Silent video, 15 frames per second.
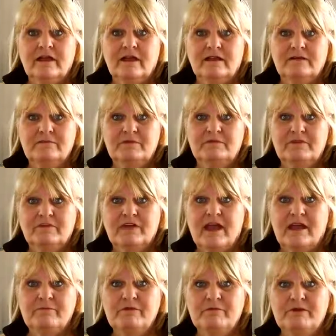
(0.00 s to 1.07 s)
And I've been very
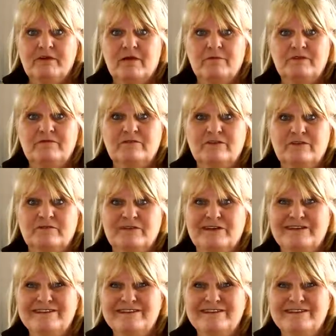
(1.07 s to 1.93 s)
happy. I've been coming for three